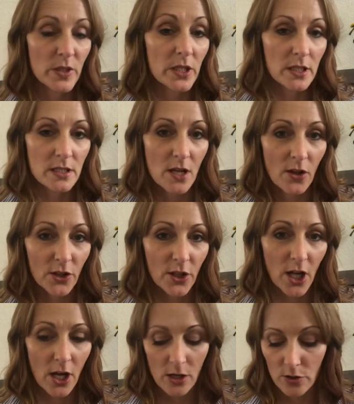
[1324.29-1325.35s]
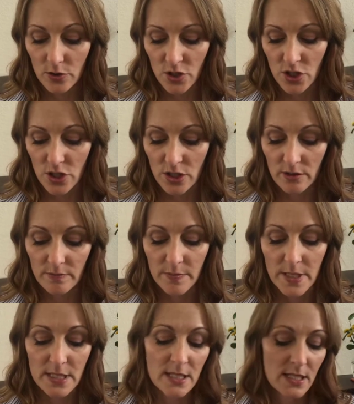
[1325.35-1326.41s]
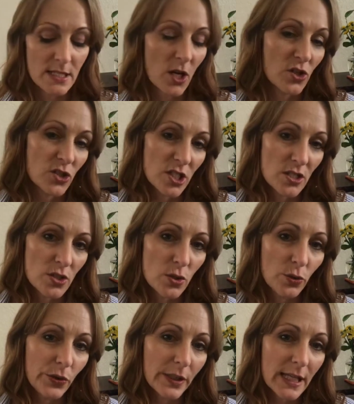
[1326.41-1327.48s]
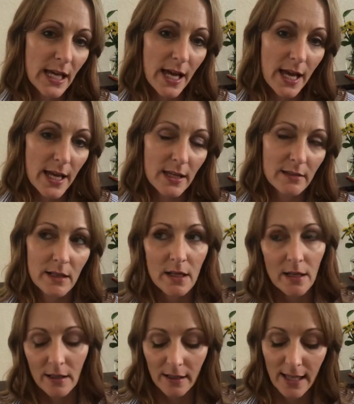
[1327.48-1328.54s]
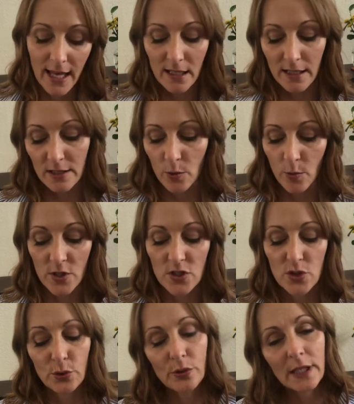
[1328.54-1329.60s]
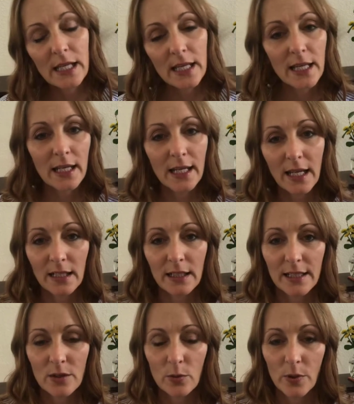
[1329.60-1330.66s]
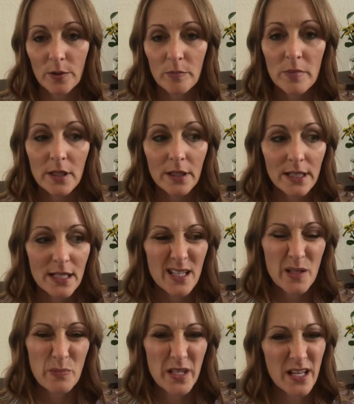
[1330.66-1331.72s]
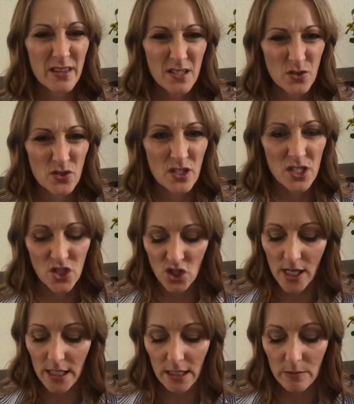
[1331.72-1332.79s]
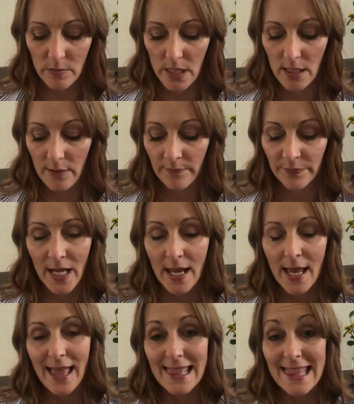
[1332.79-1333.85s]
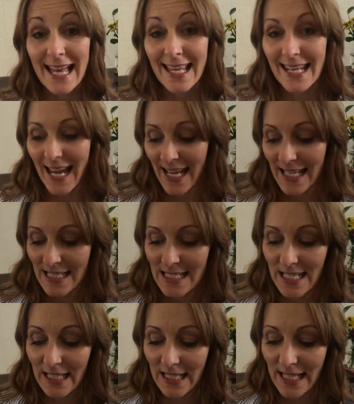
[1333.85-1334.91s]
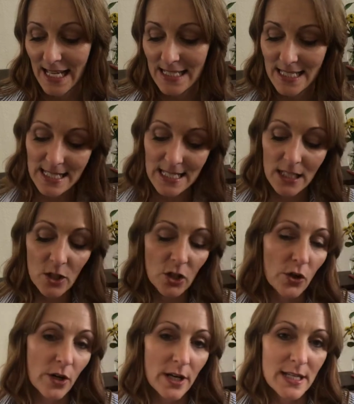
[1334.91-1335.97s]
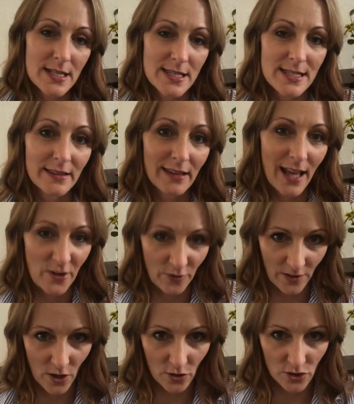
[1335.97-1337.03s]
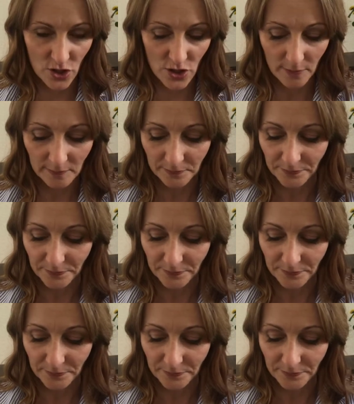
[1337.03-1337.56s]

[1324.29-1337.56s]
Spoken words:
$1 Million Coach, Business Coaching Toolkit. I kind of like the word toolkit, I kind of like the word million, but nothing's really striking me. Then I get to Gutsy Glorious Life Coach.